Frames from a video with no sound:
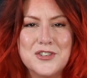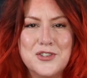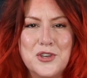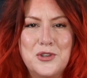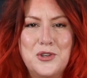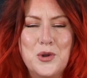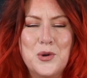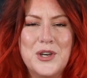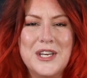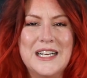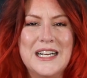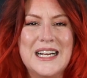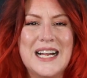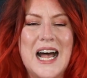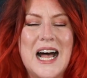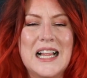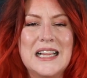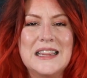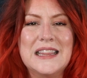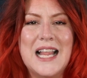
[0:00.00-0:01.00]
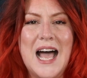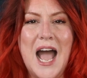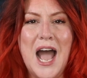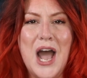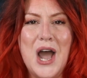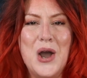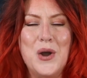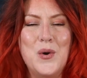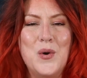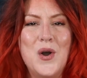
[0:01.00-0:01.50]
So you can
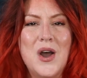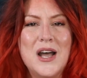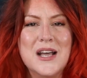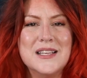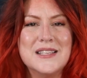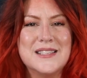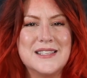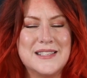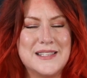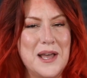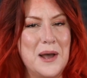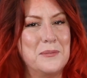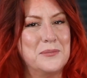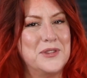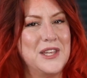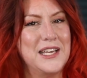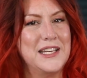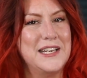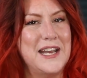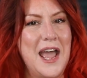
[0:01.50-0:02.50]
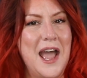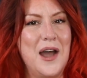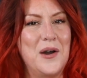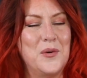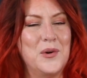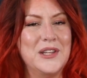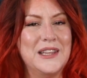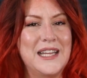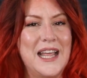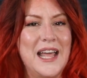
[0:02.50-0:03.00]
allow something
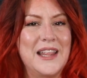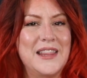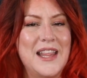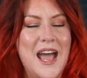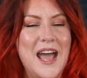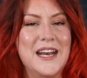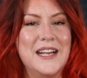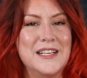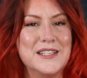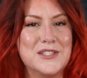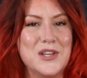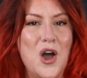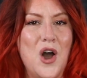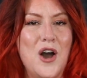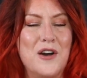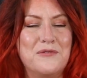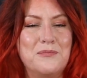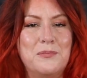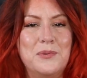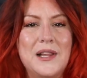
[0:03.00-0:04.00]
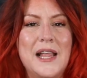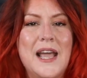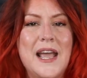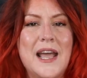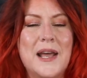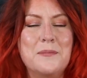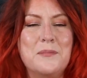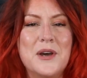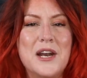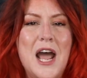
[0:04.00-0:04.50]
now and then that is off
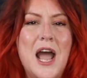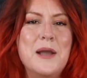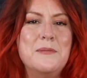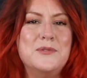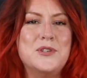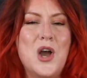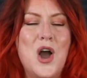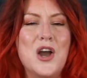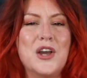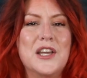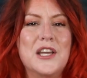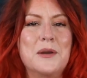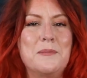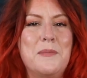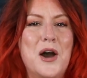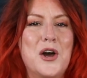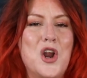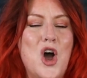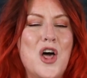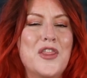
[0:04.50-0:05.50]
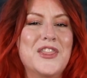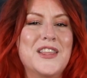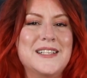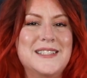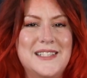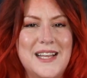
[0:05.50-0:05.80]
plan, but I'm talking about on the